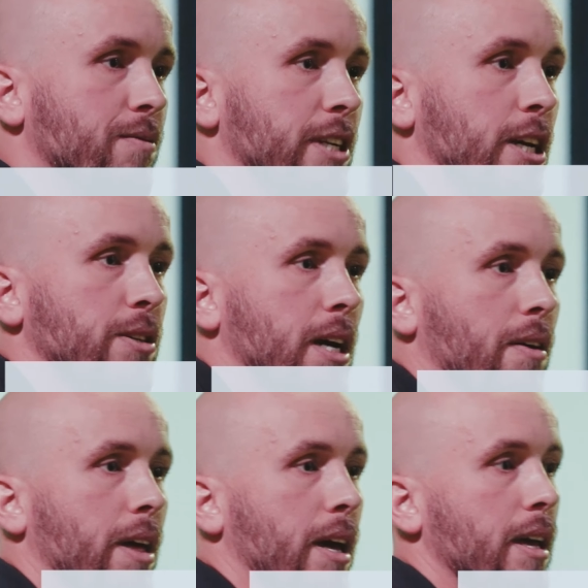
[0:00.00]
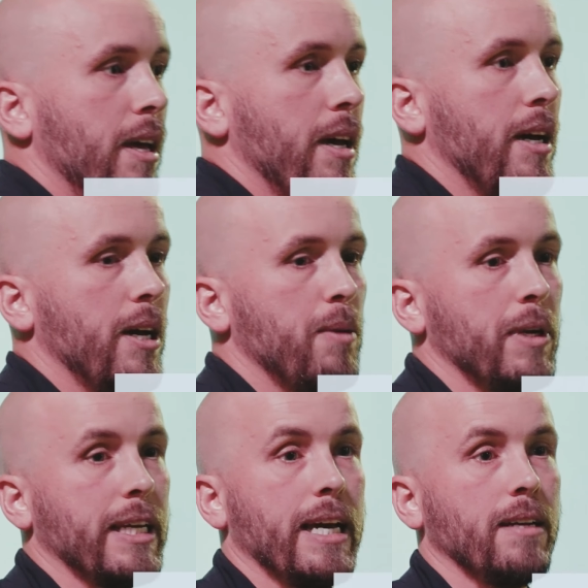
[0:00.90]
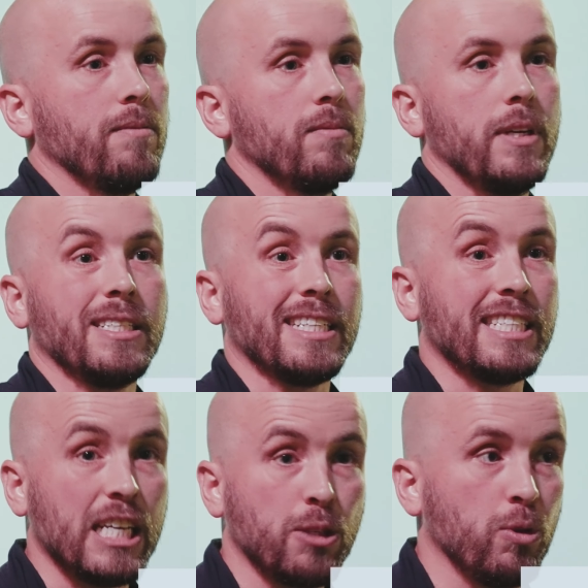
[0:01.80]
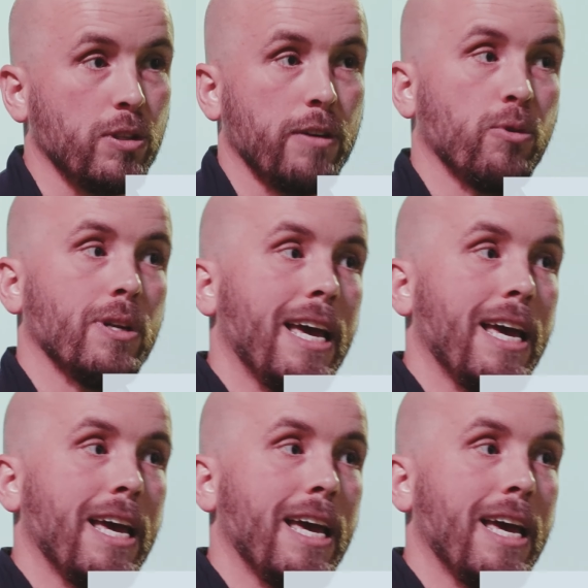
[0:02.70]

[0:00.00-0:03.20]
videos out there. Again, it's accessible to everyone.